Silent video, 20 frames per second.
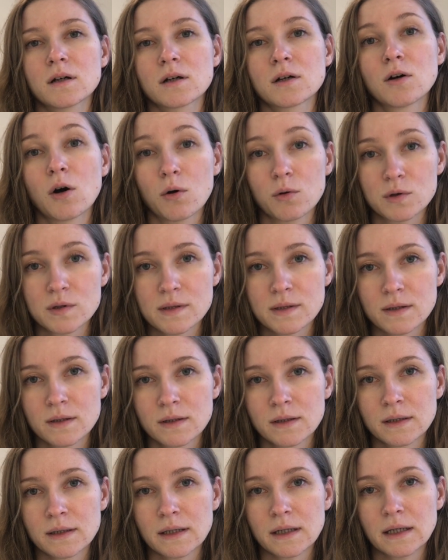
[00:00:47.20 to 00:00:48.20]
goals
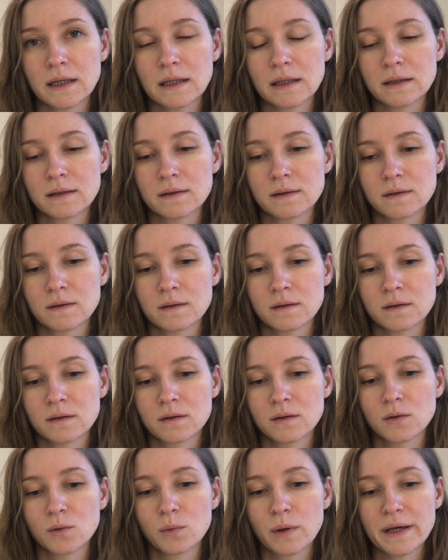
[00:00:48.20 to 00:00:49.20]
and
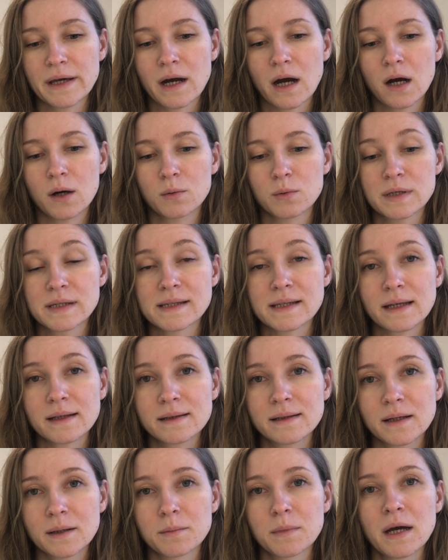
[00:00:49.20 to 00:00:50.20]
the way how we set
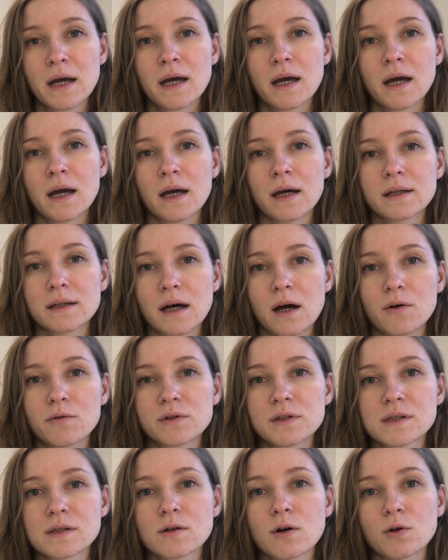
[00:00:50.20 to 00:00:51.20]
them and how
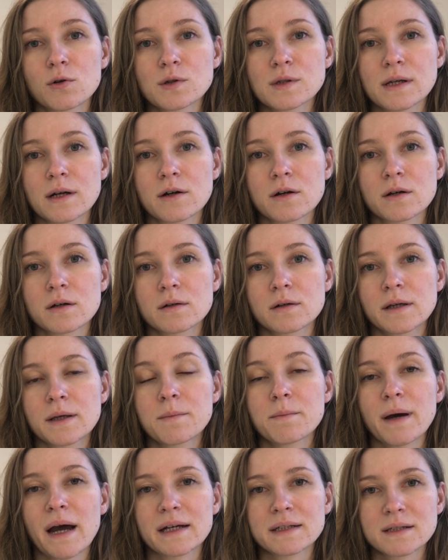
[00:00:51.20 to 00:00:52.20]
these goals are
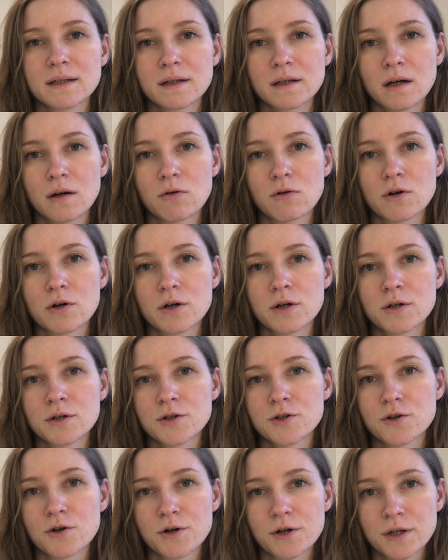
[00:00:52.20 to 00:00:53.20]
impacting our
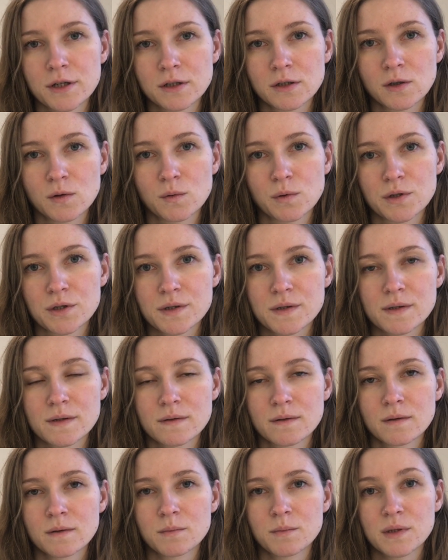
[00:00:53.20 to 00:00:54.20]
journey
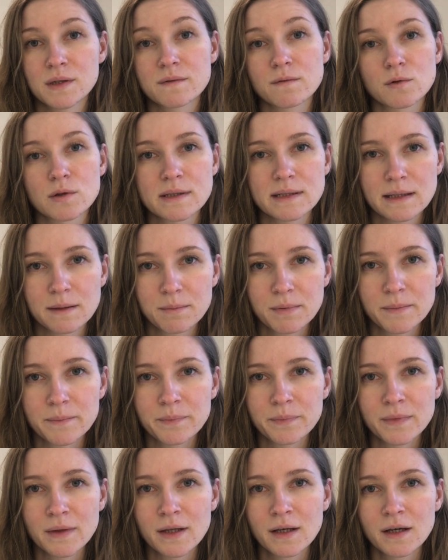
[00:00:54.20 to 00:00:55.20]
towards peaceful sleep.
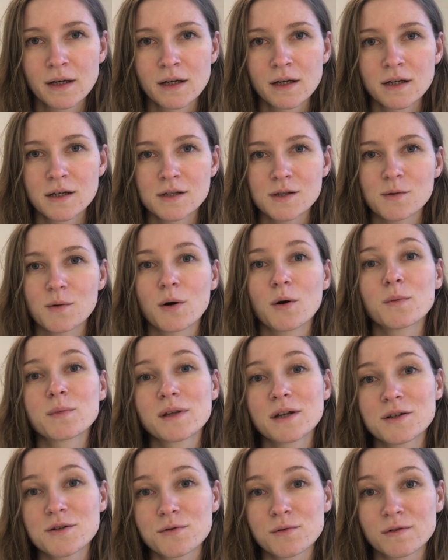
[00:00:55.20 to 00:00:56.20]
So I hope
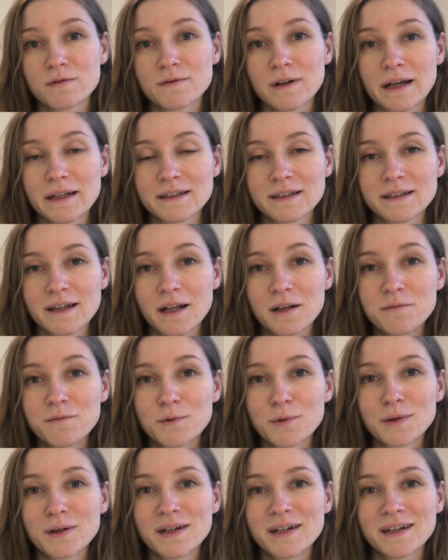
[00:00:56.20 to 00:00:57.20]
that you will find it
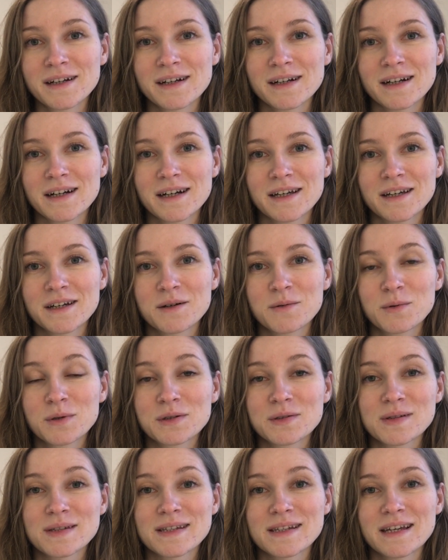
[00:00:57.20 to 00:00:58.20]
helpful. I want
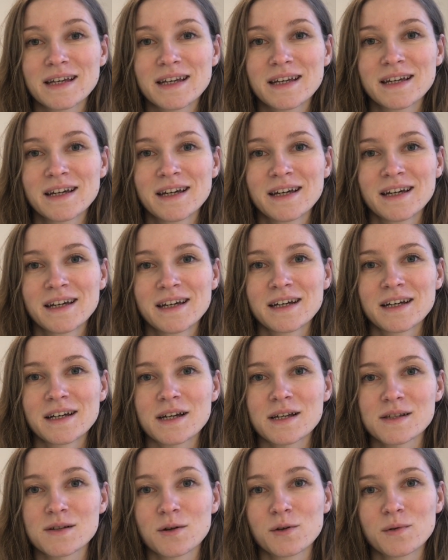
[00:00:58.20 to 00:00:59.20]
to say,
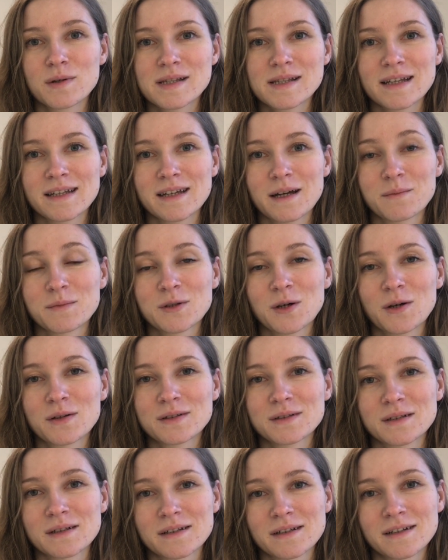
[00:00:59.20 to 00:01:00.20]
as always, that I'm not
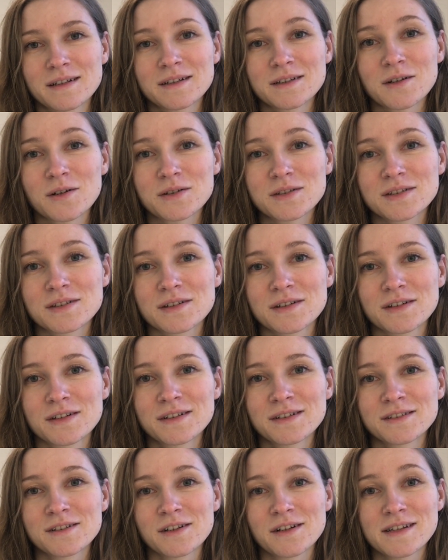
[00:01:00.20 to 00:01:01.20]
a doctor,
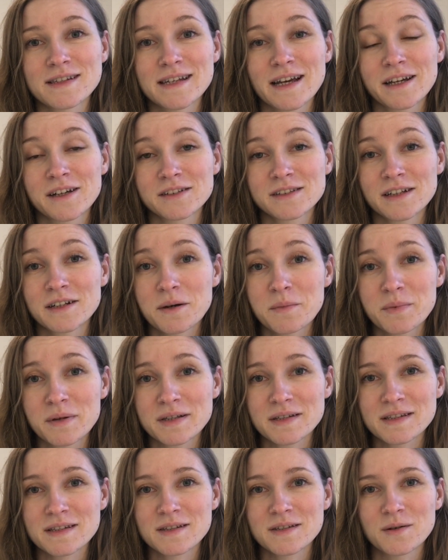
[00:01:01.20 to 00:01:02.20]
not a
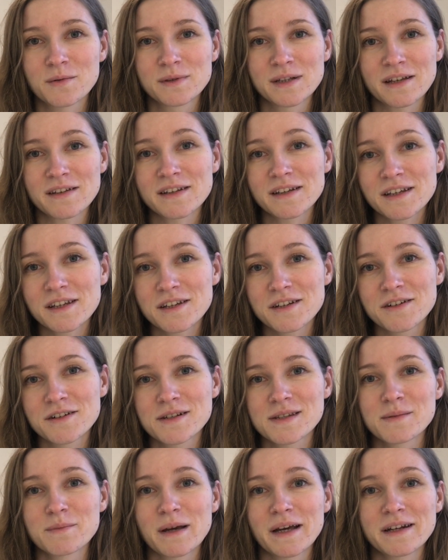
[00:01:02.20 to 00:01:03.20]
psychotherapist, so nothing here
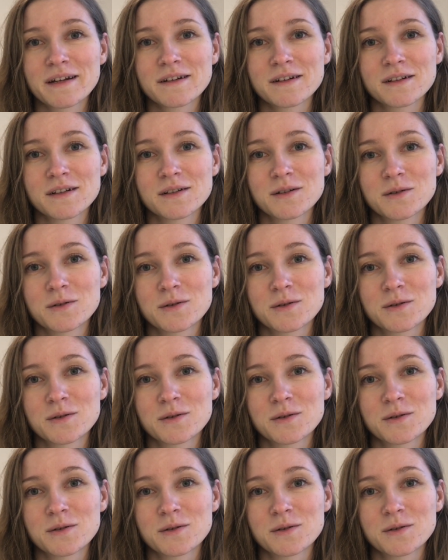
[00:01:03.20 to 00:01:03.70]
is a medical